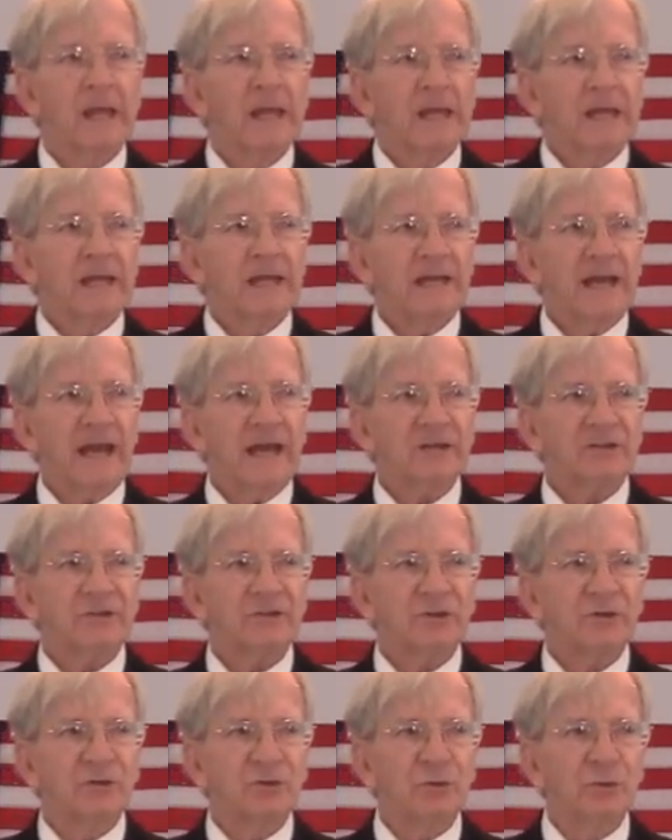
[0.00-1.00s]
It has
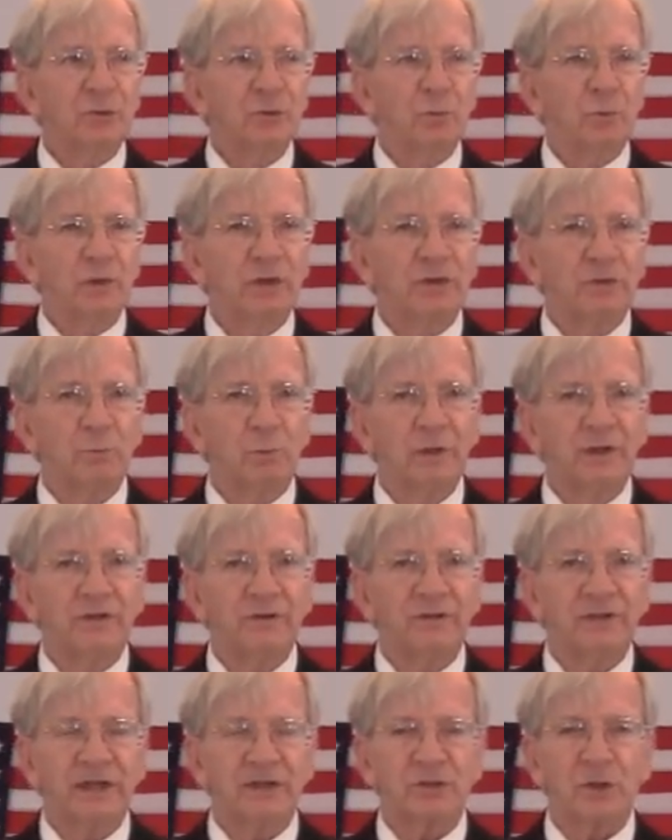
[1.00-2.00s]
to do with
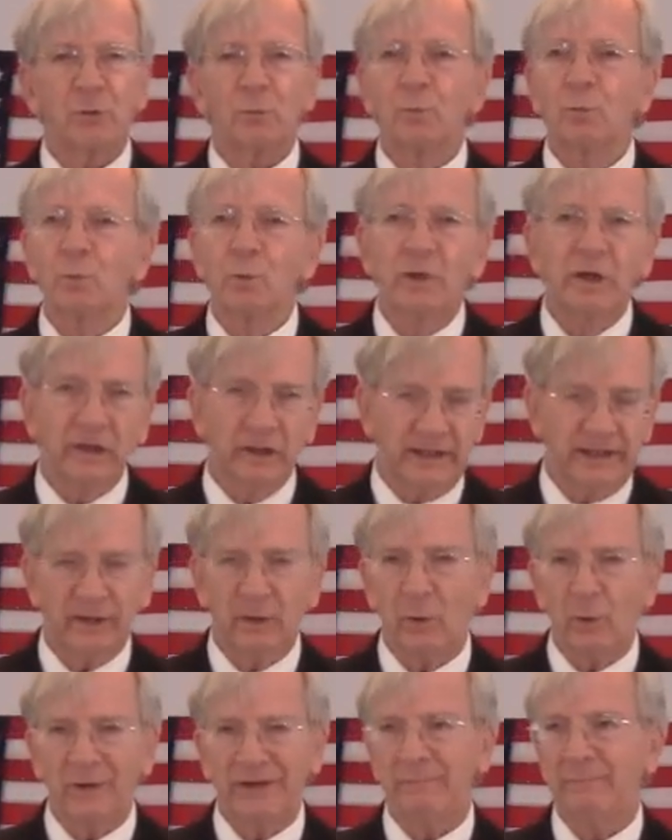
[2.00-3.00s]
when things are really
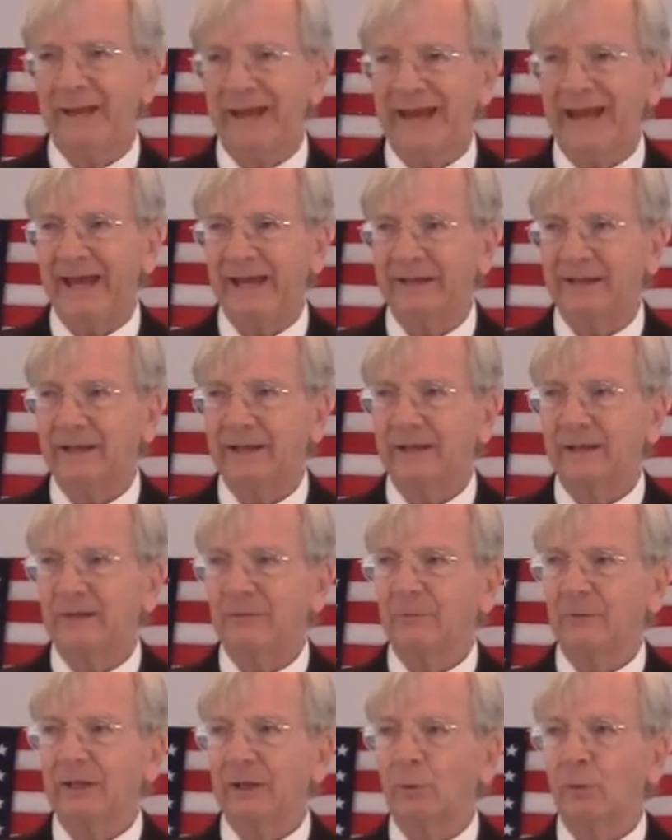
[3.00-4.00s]
going
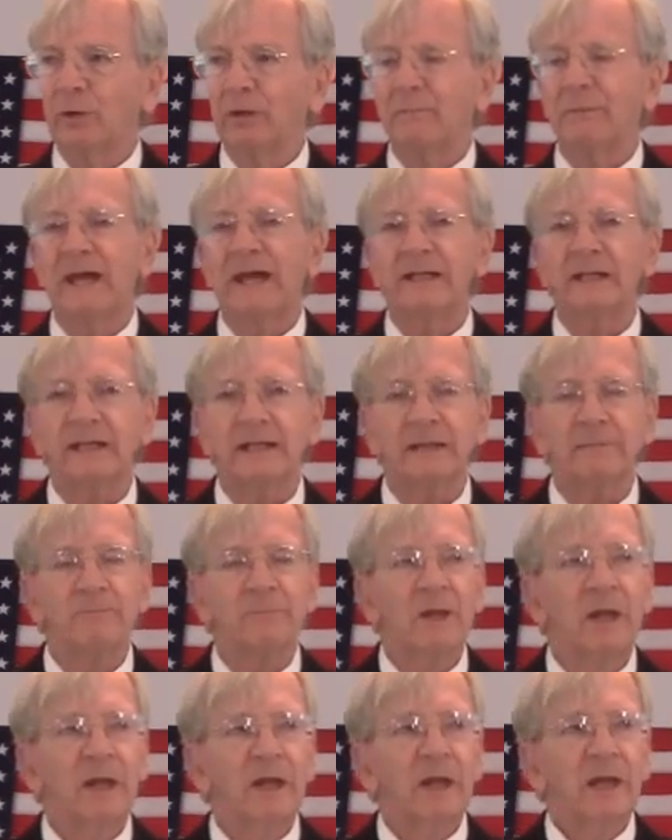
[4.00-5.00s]
bad, really going badly,
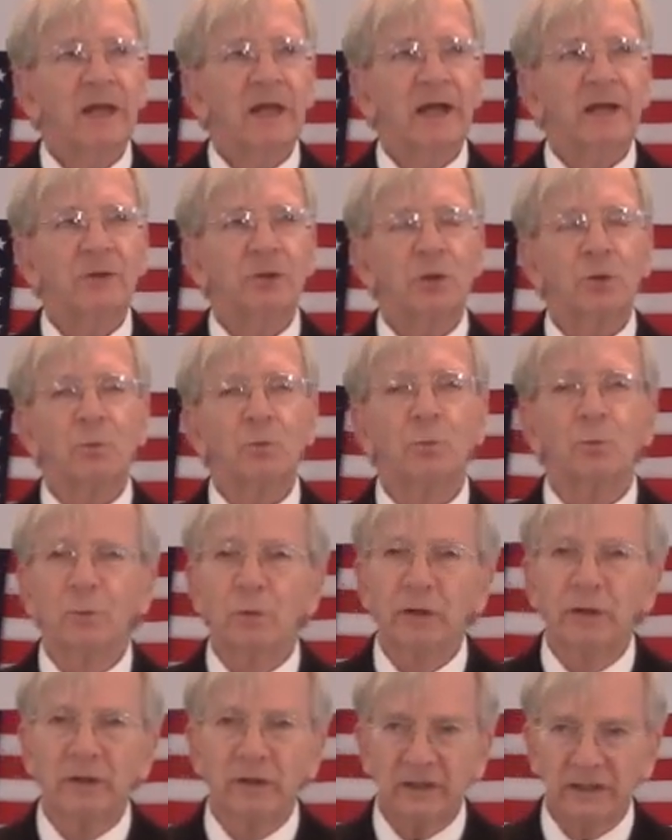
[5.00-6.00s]
and you're
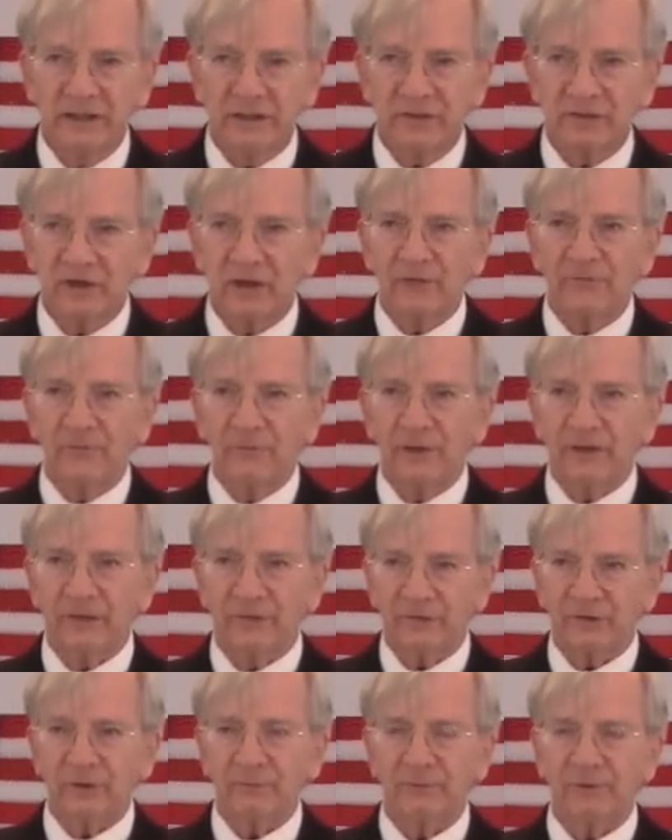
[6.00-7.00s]
really suffering
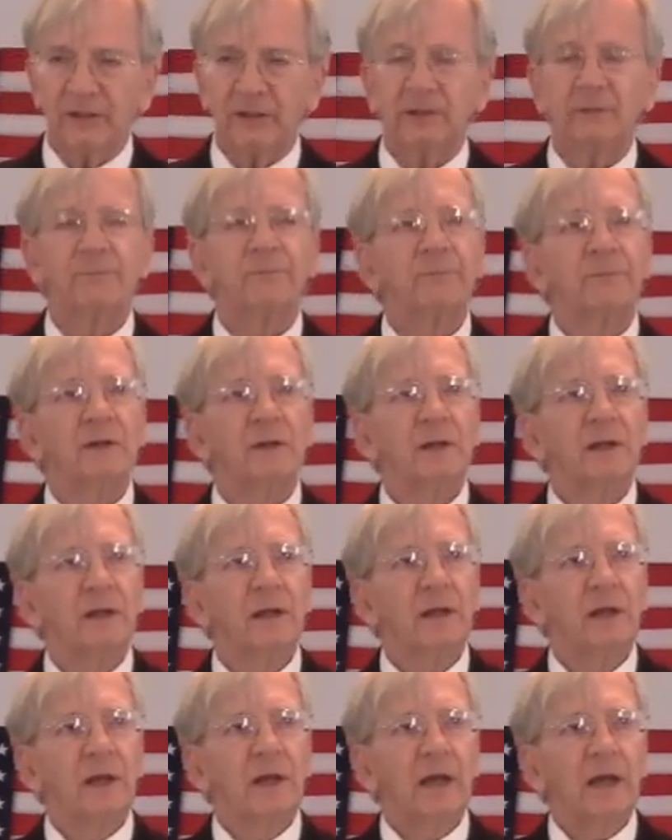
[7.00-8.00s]
something.
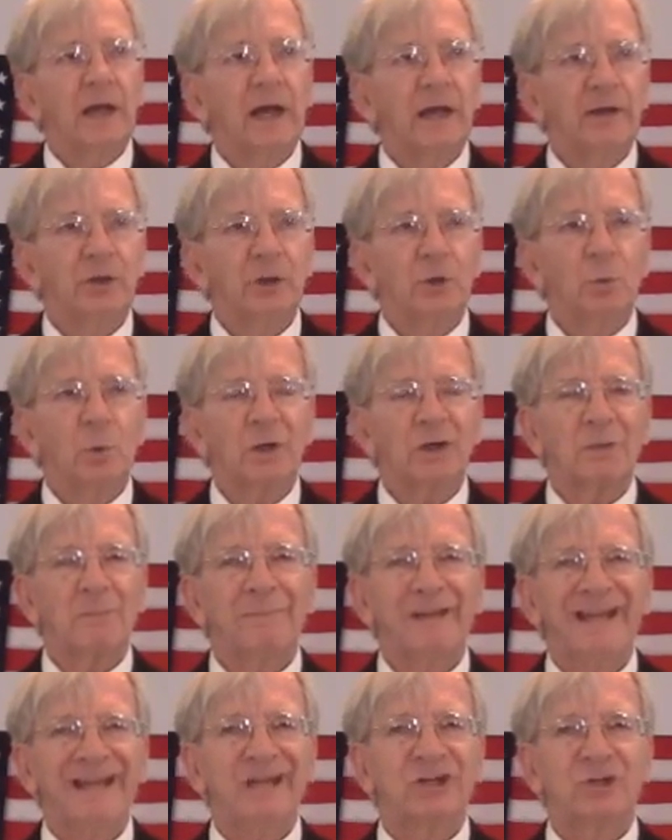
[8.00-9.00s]
And you want to
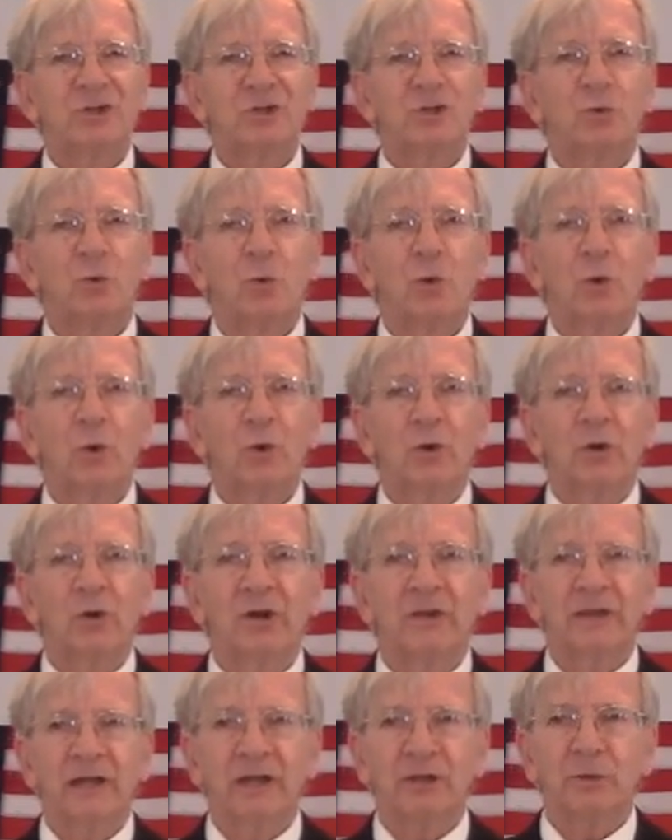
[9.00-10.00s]
make
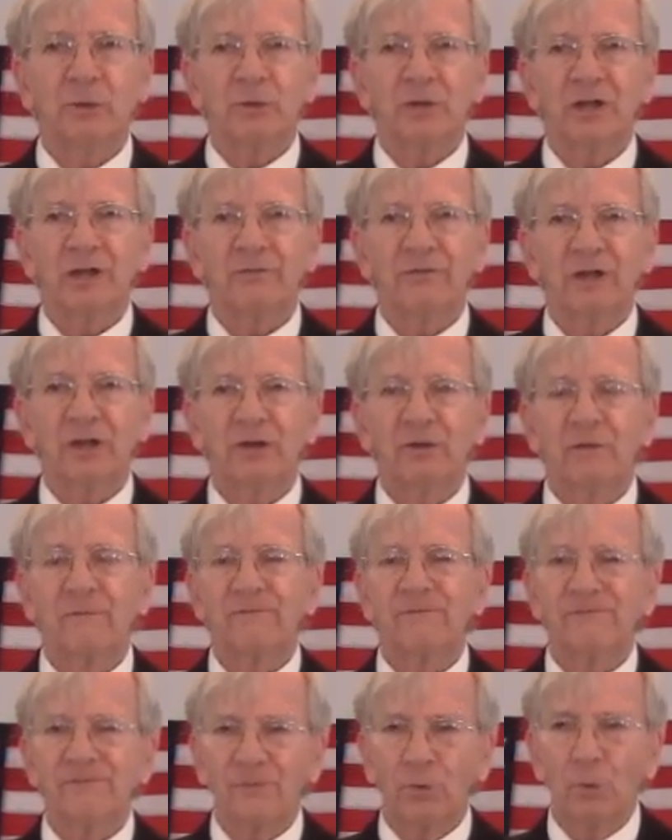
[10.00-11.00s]
sure that you're giving your
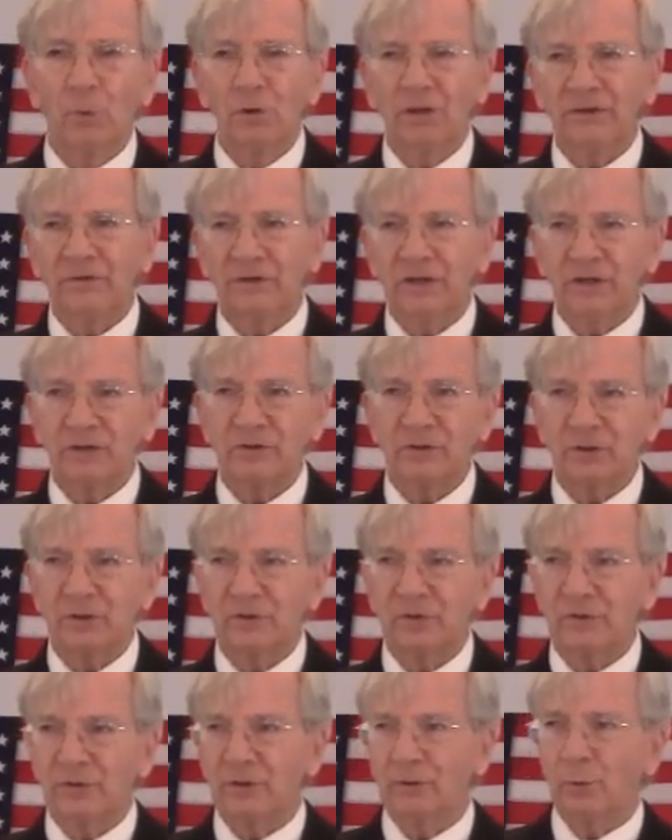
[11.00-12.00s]
full attention
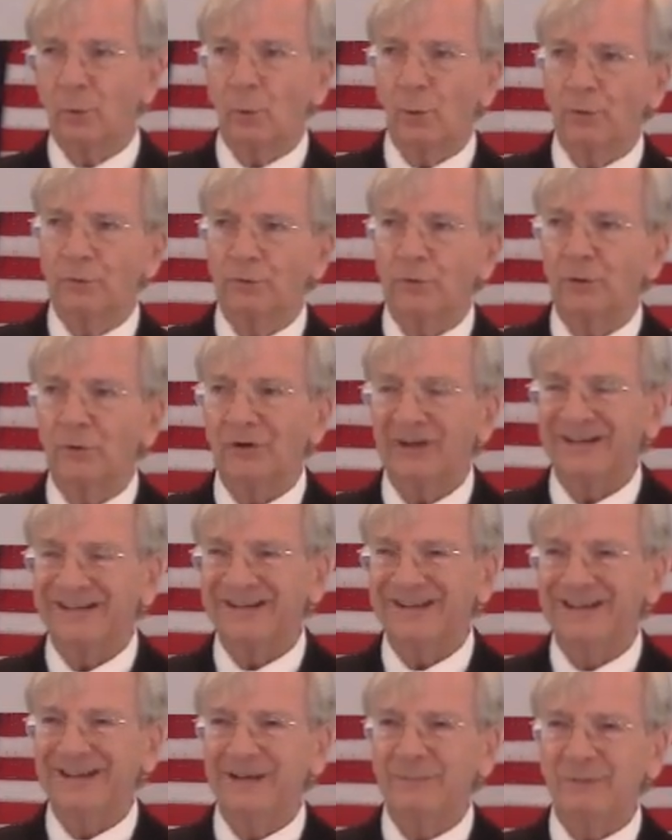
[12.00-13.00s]
to the Lord, turning
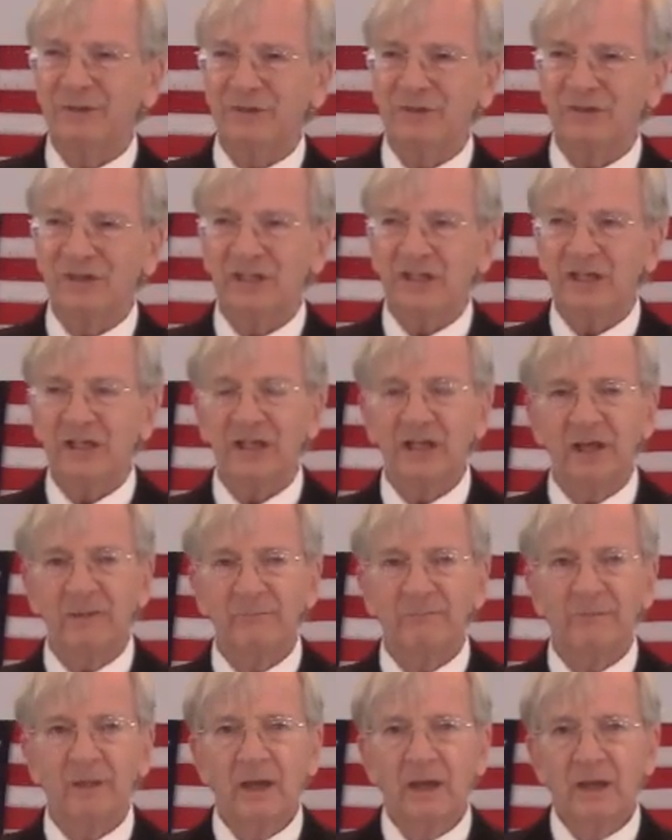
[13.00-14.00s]
to Him and seeking
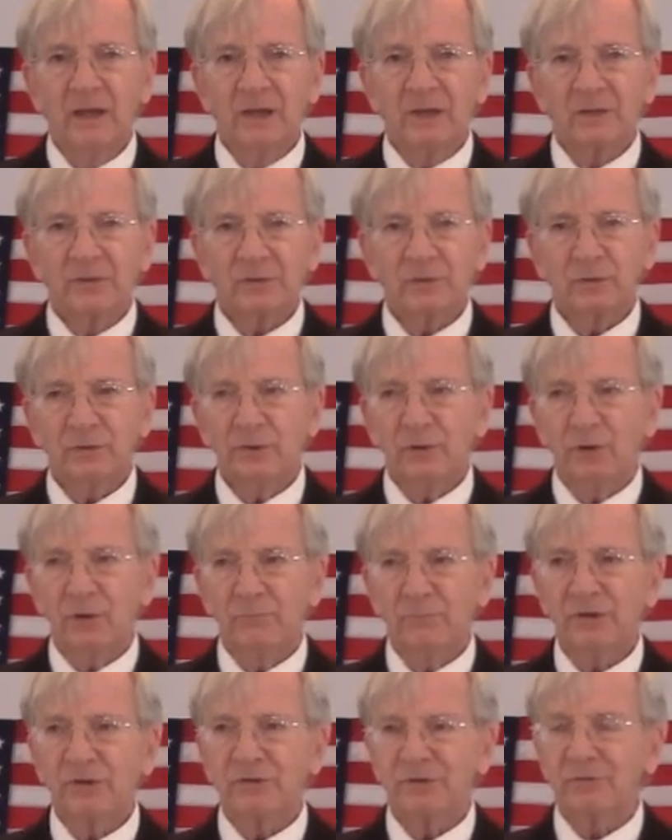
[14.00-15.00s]
Him. So
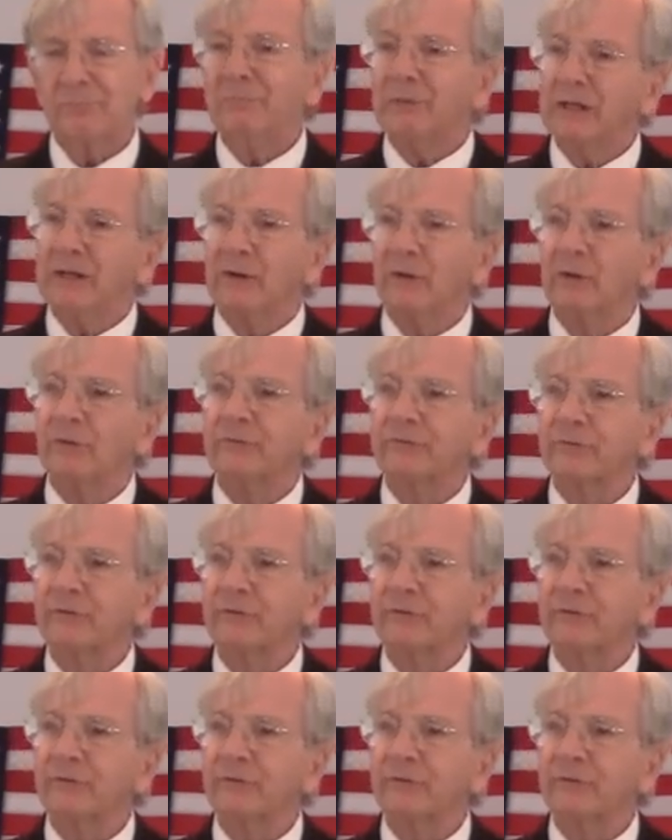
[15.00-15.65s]
you'll miss some meals